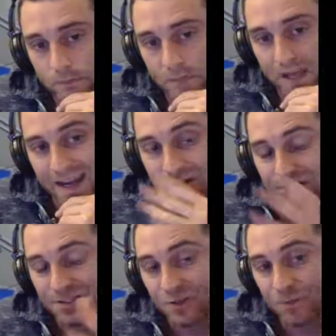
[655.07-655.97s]
I
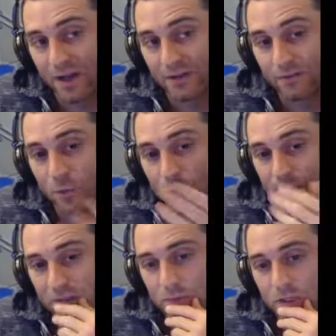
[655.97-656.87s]
actually don't mind
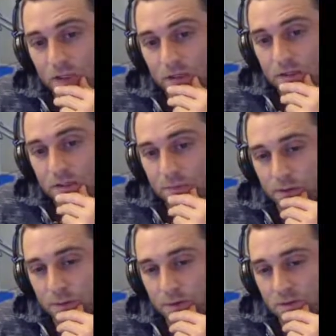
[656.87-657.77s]
folding because for
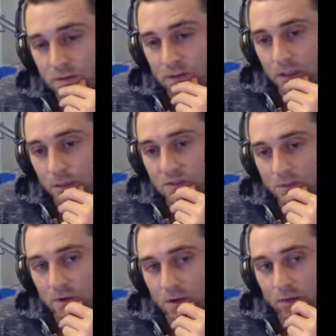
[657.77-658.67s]
this person to limp
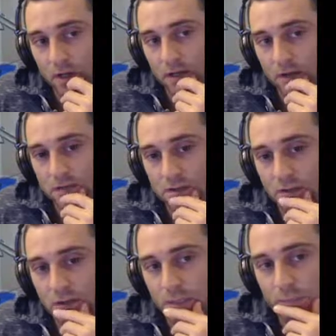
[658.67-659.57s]
small blind and then to
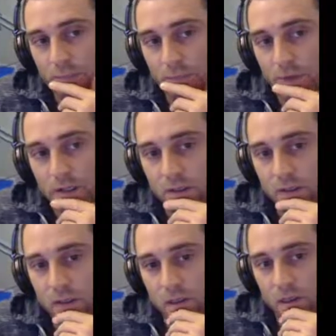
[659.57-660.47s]
limp
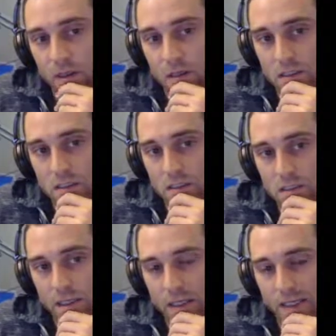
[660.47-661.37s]
button,
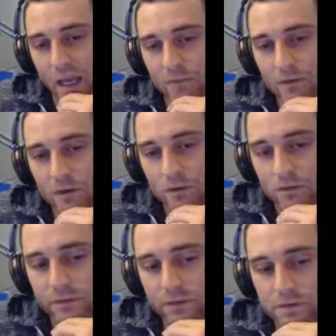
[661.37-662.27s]
this like game flow
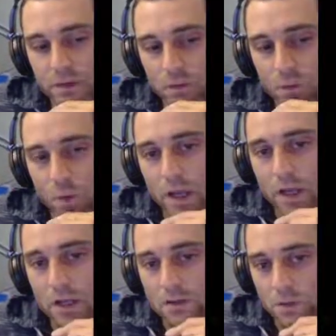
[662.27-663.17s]
feels like way too